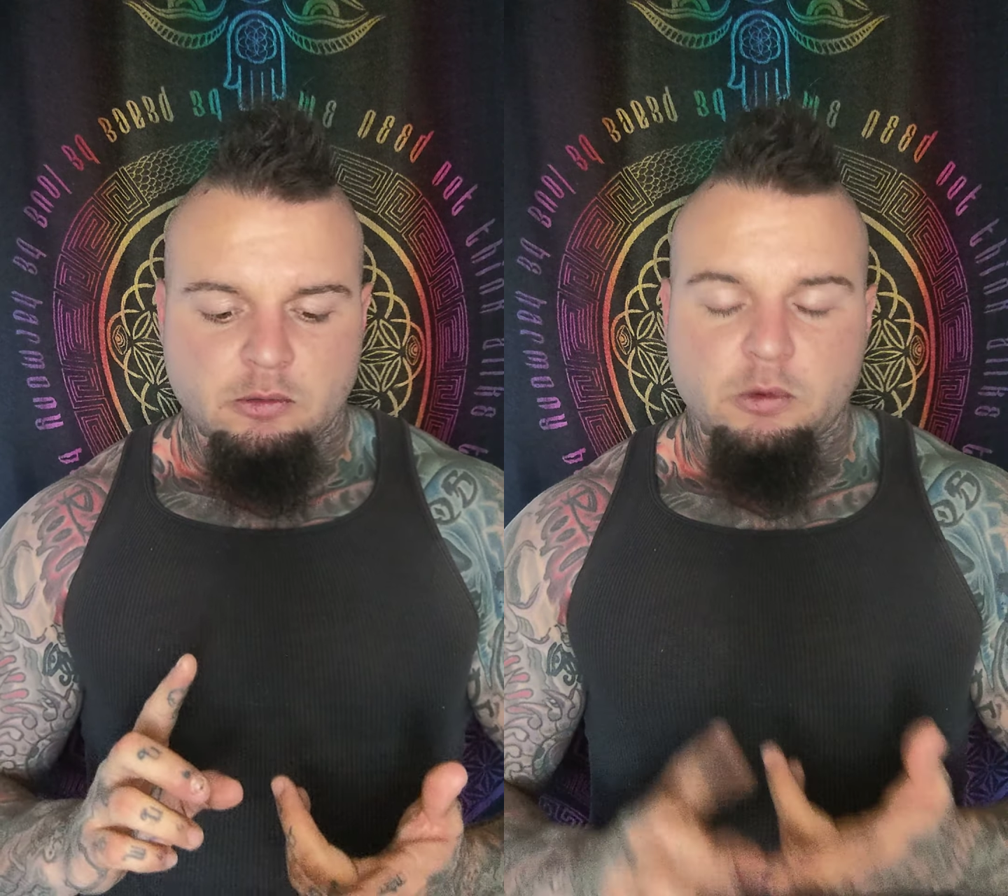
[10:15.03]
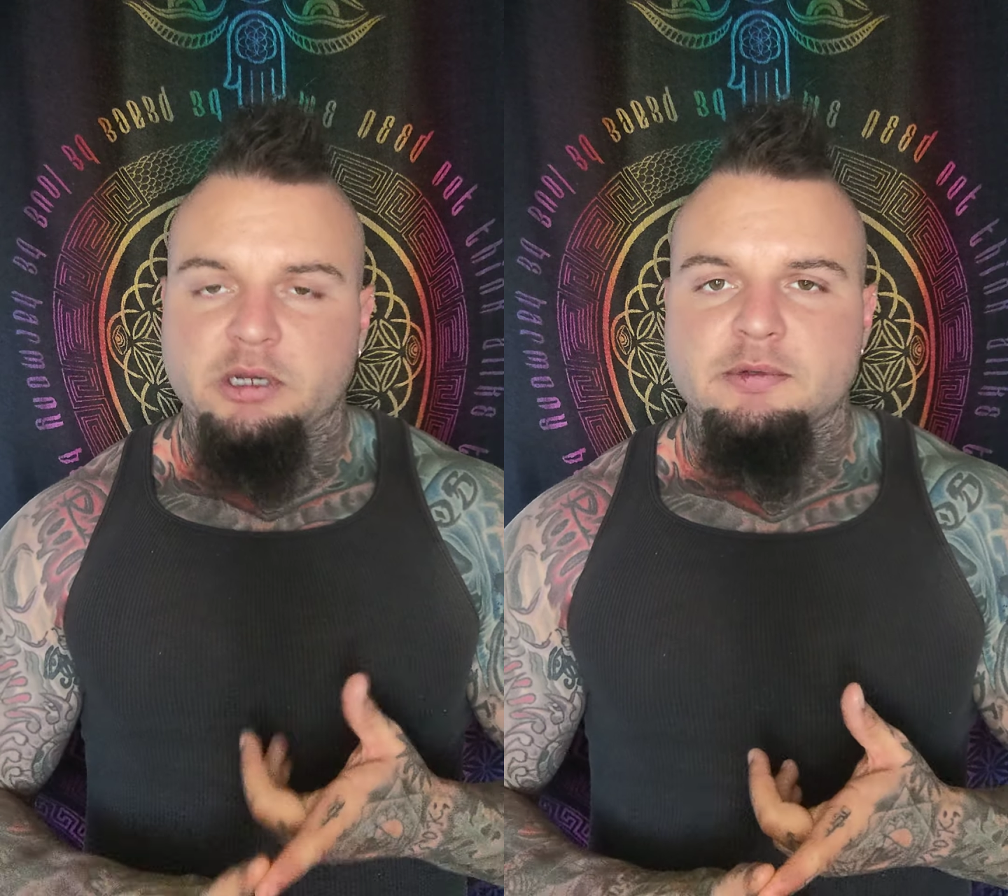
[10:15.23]

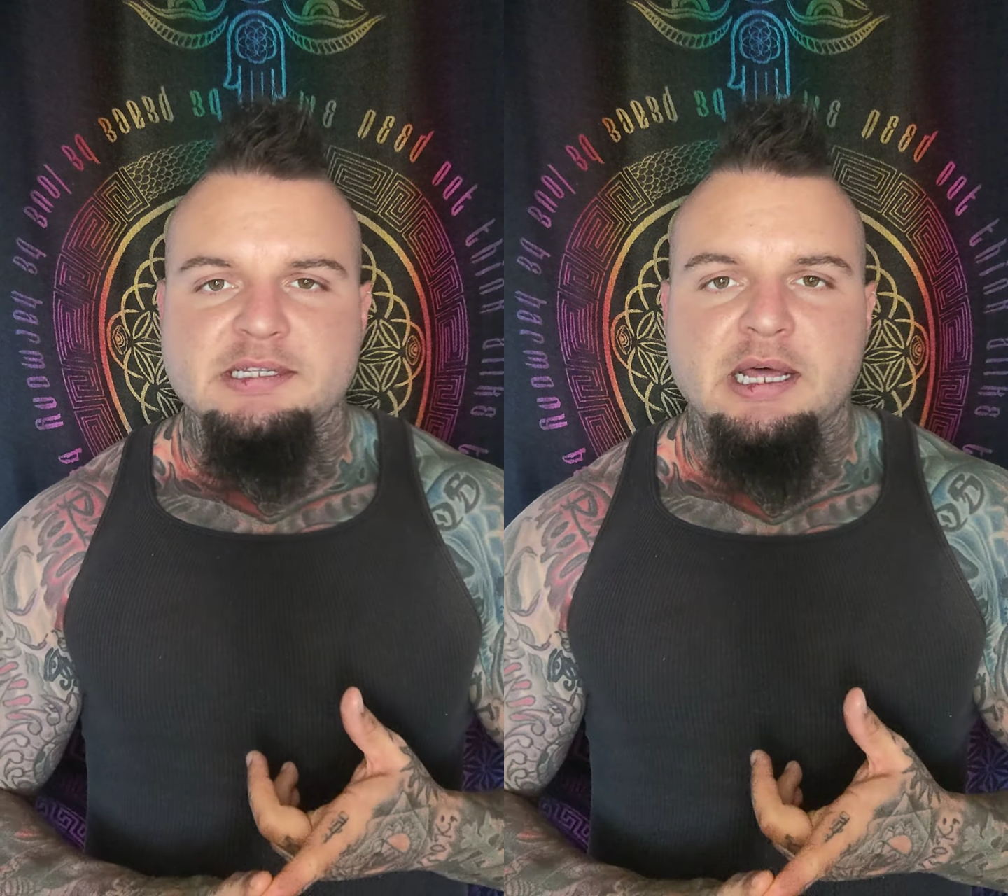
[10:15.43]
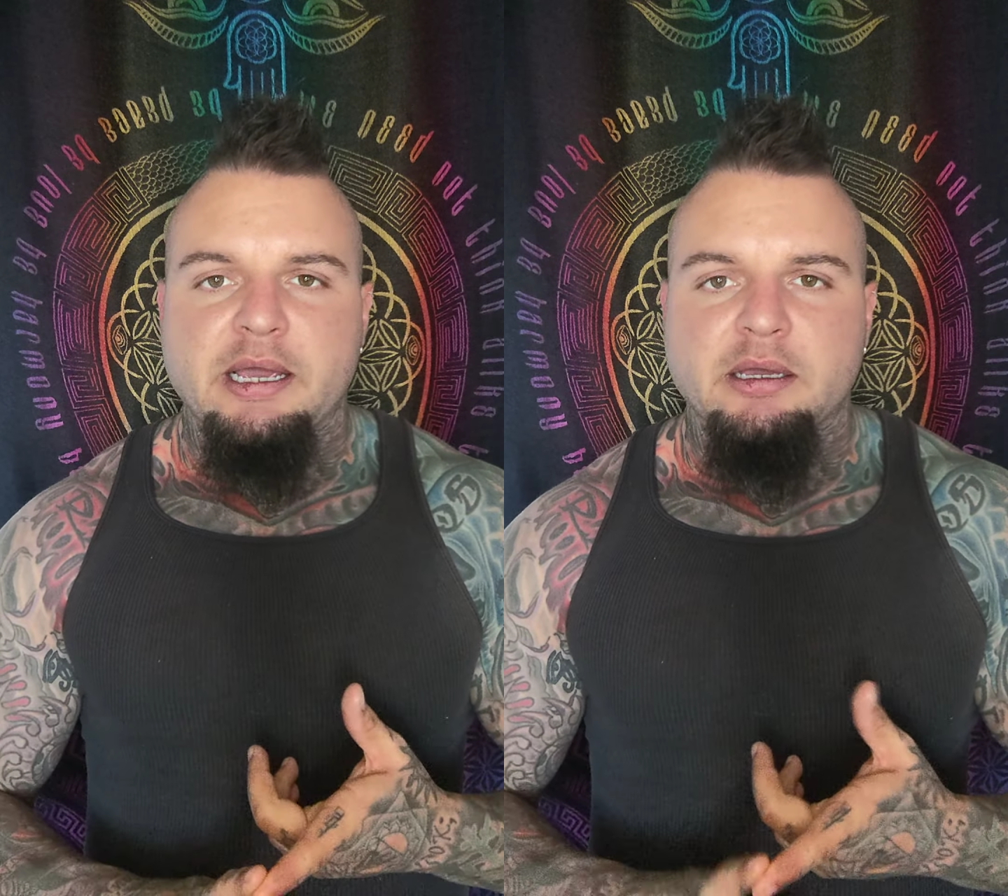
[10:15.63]
what it
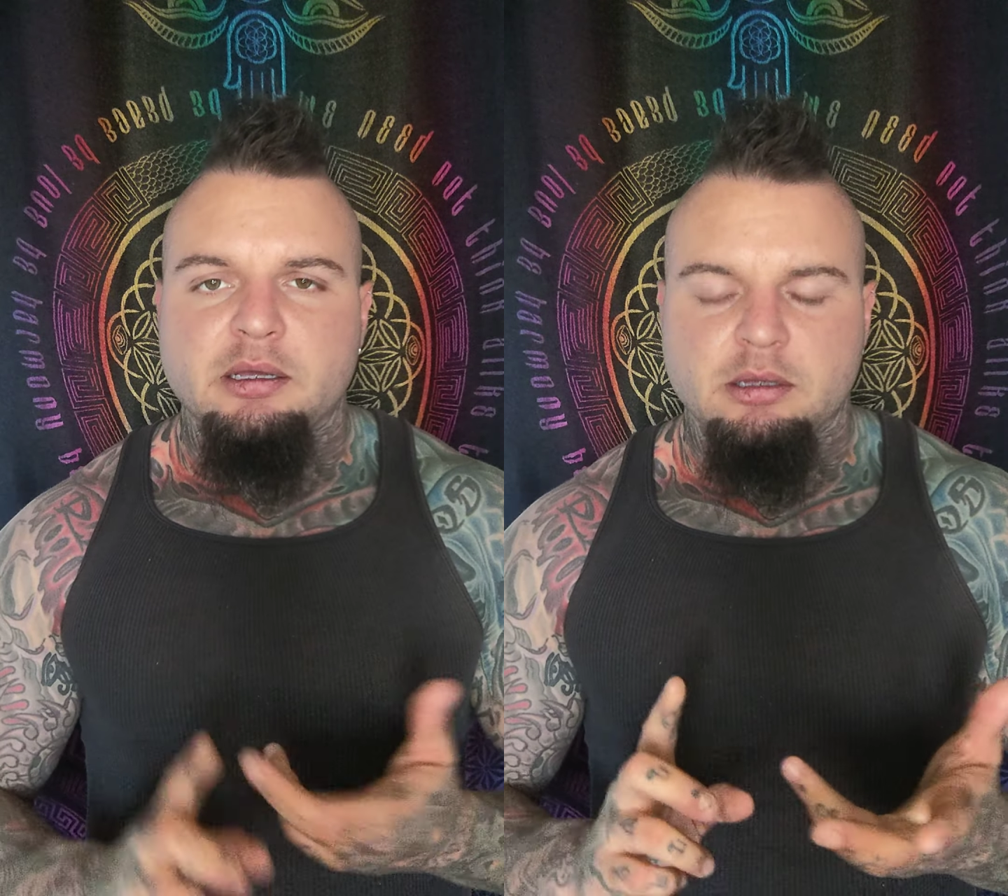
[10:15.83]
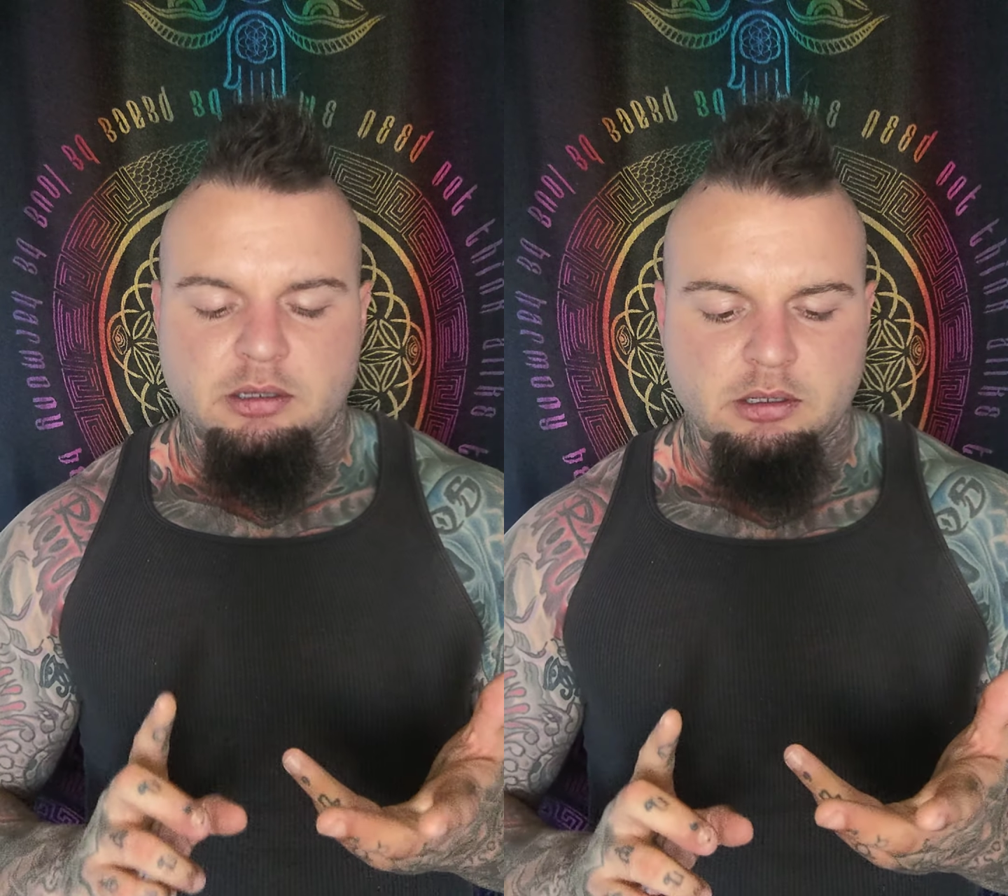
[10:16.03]
was like,
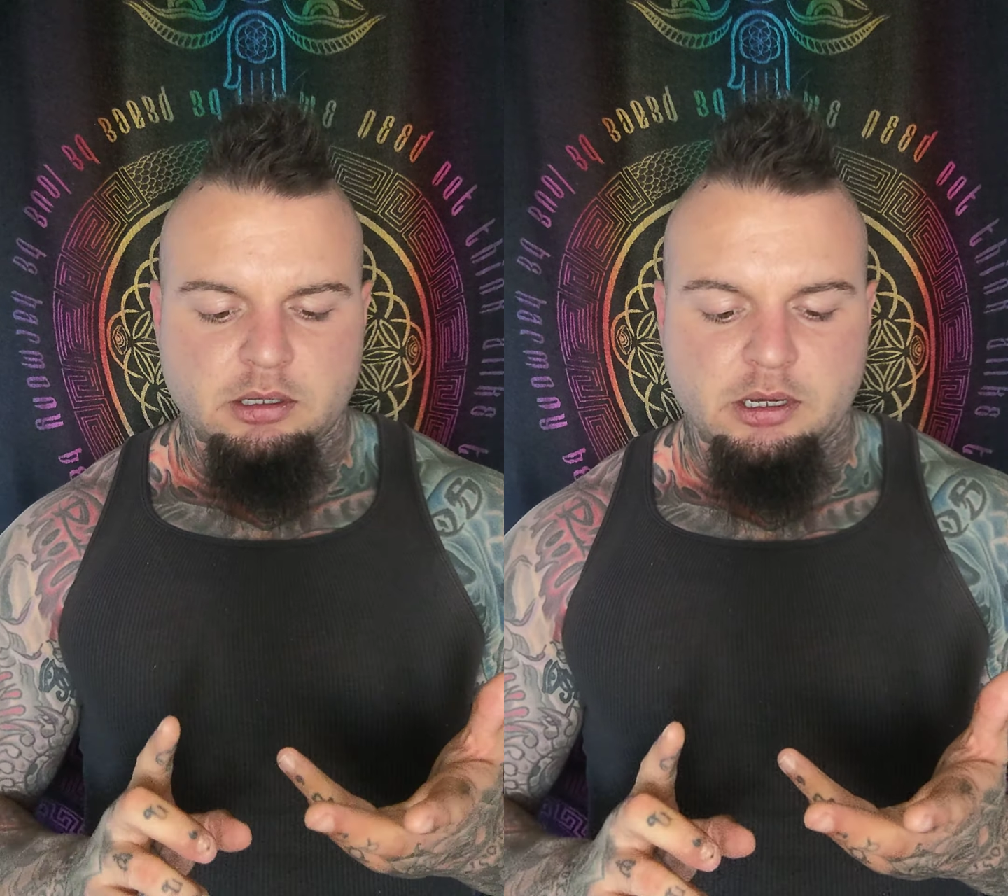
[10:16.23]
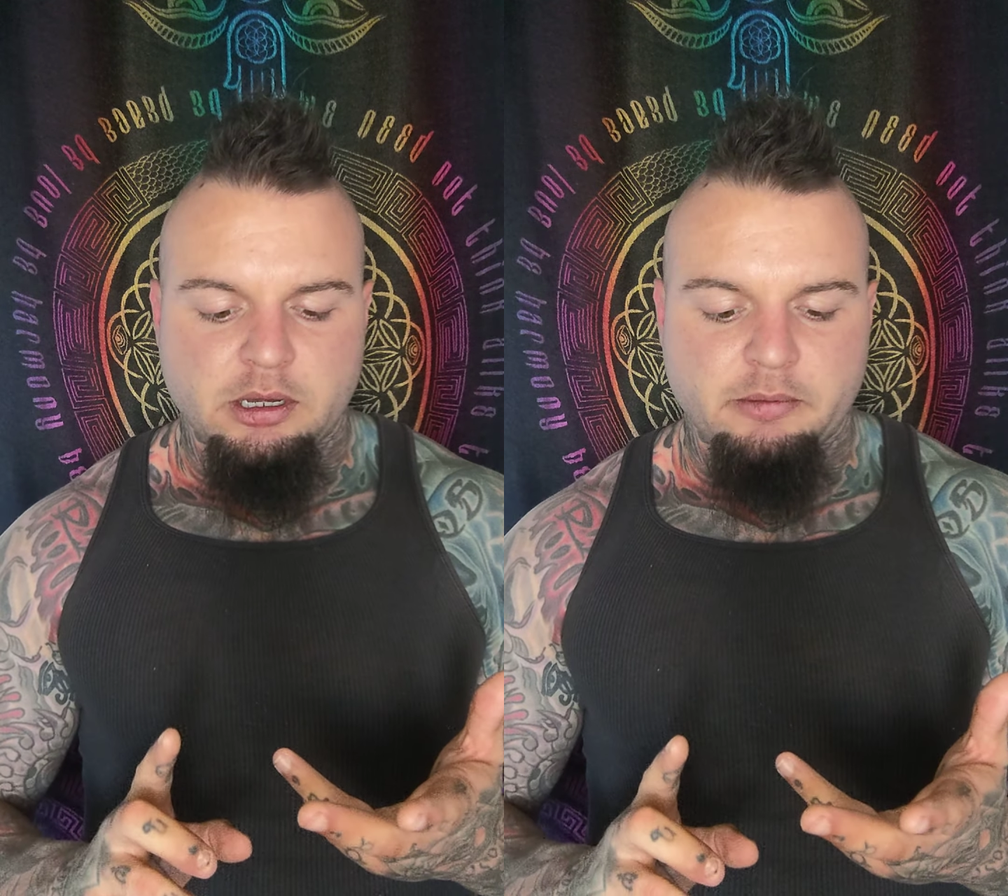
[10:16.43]

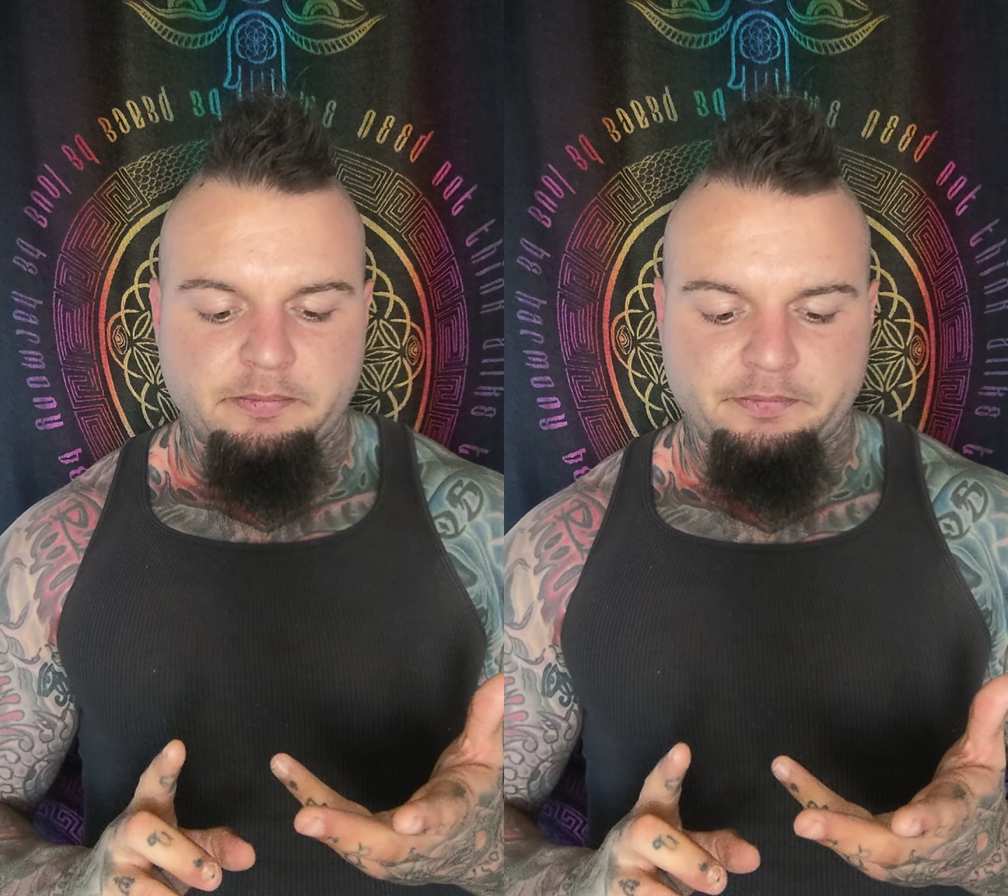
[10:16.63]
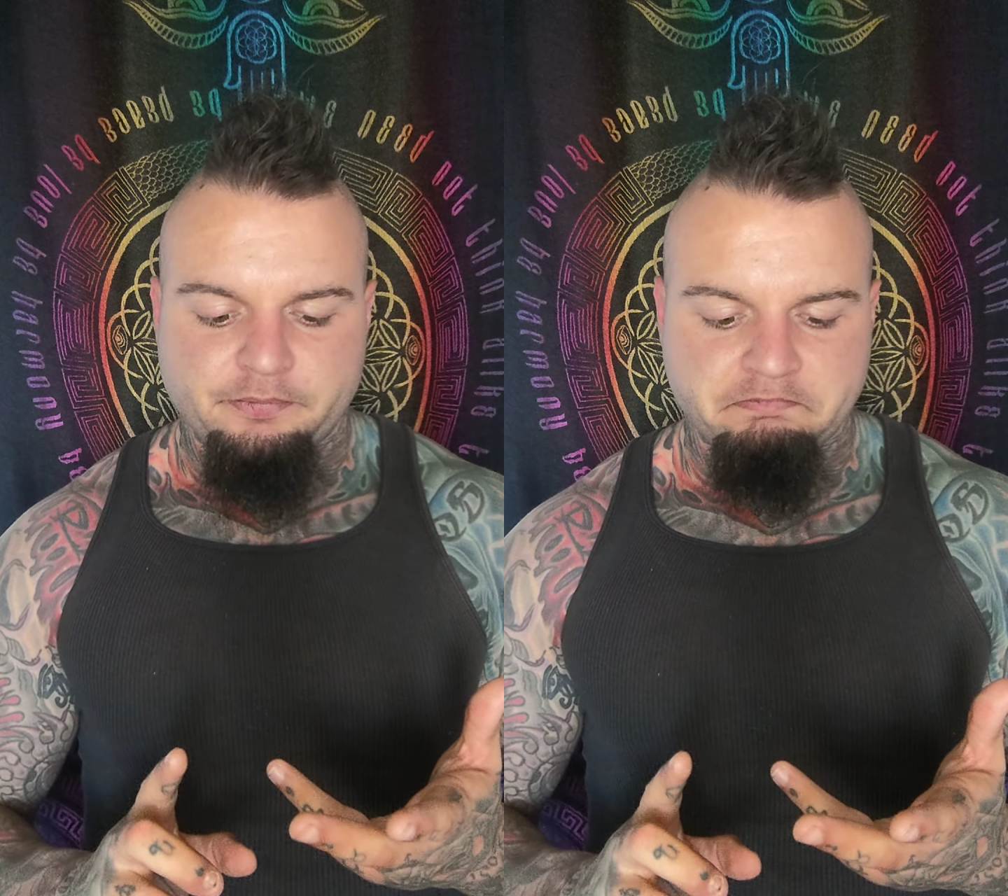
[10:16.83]
um,